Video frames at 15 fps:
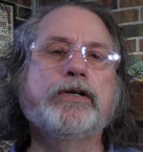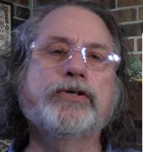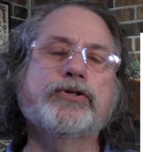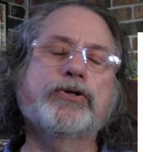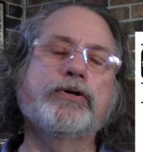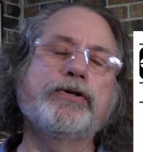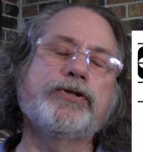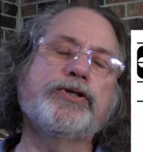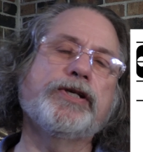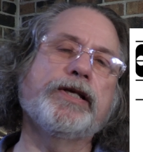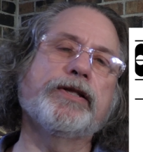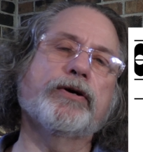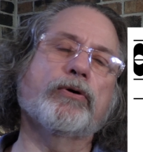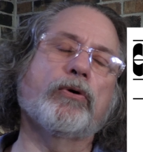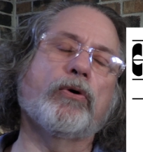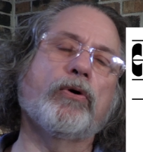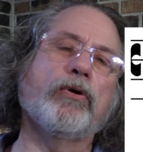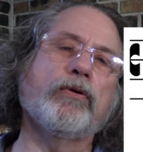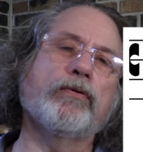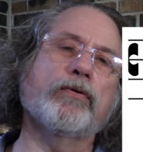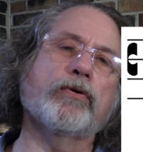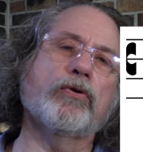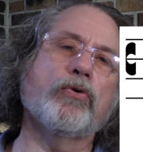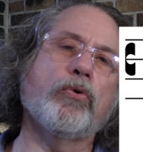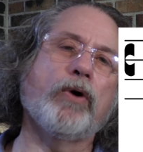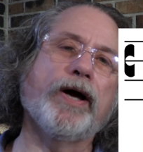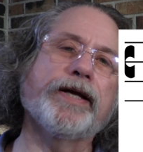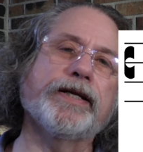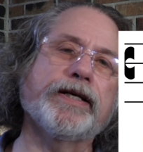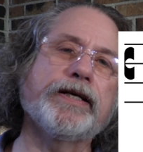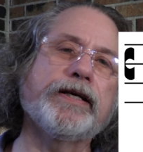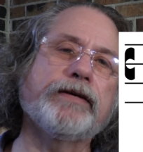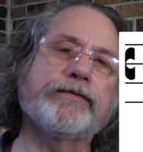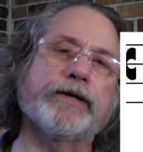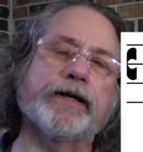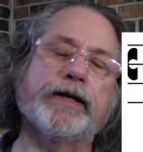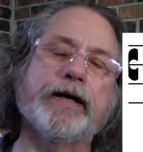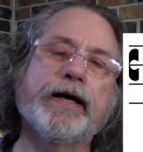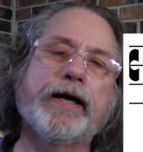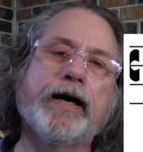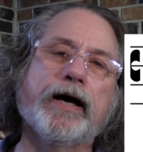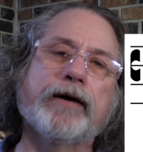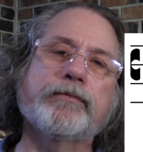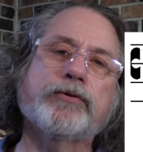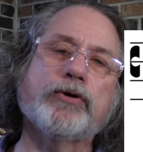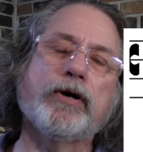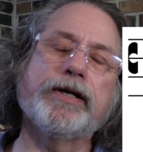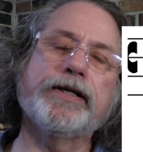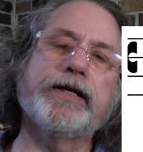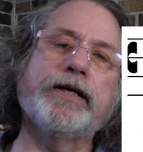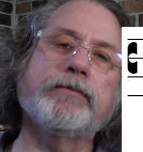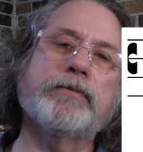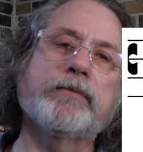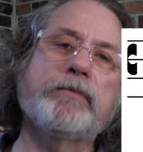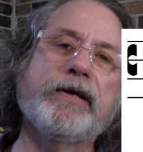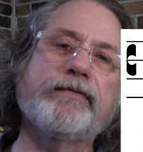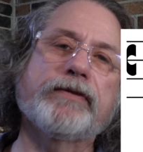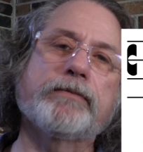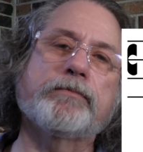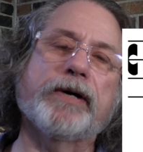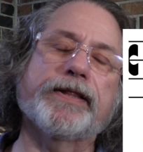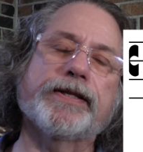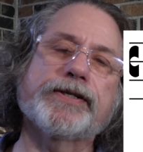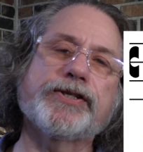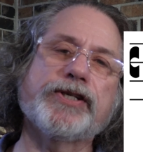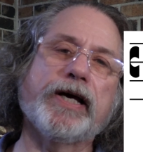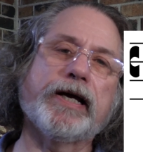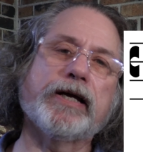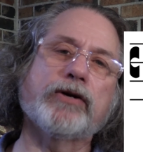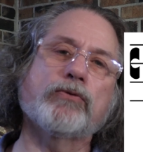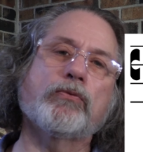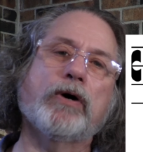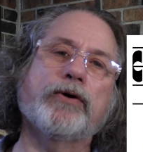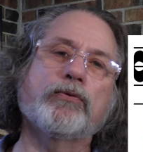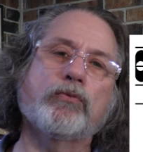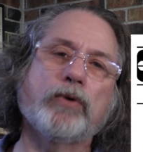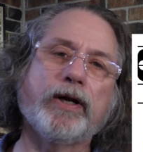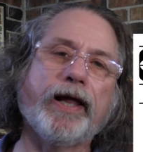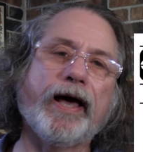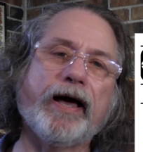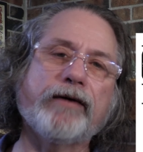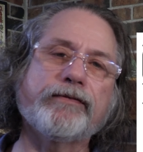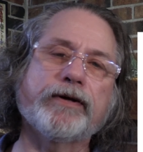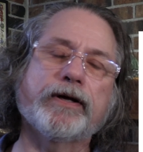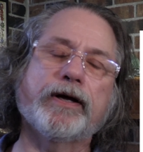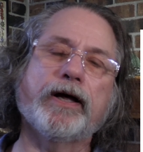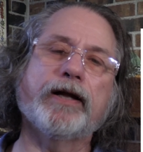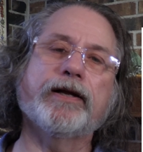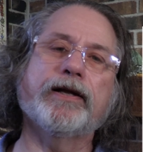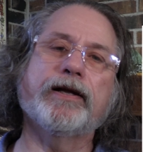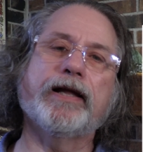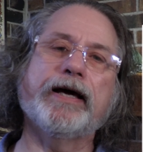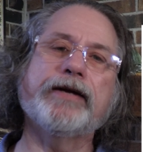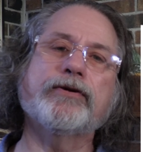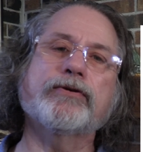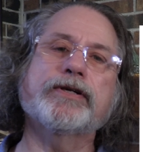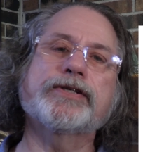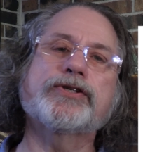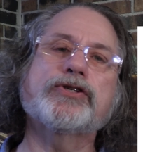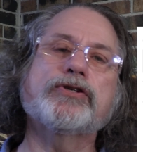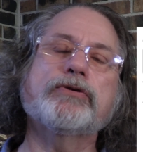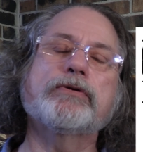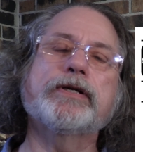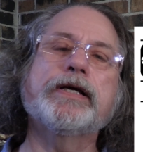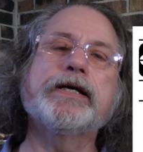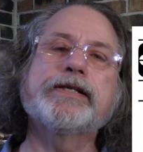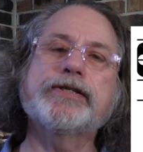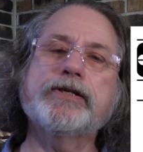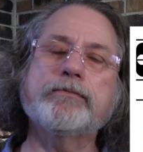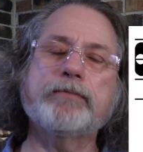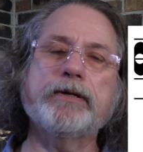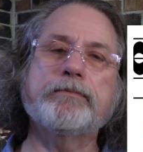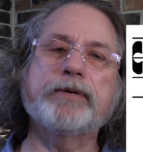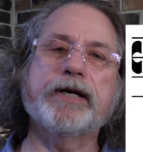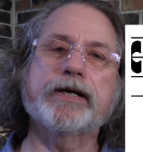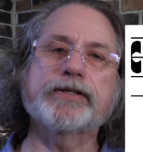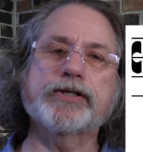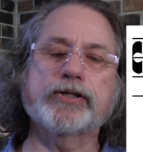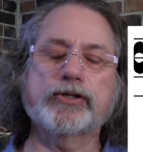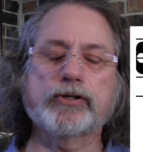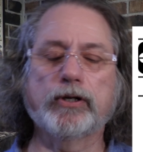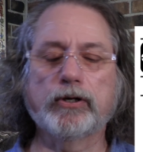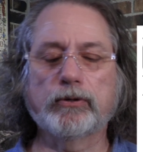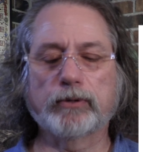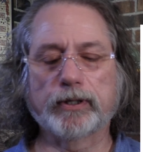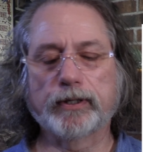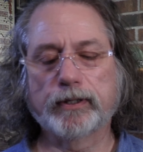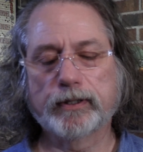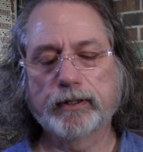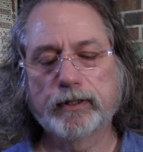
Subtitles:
So you see they're all quite even. I'm trying to keep them even, but the second one will have a lighterness to it simply because it's lower.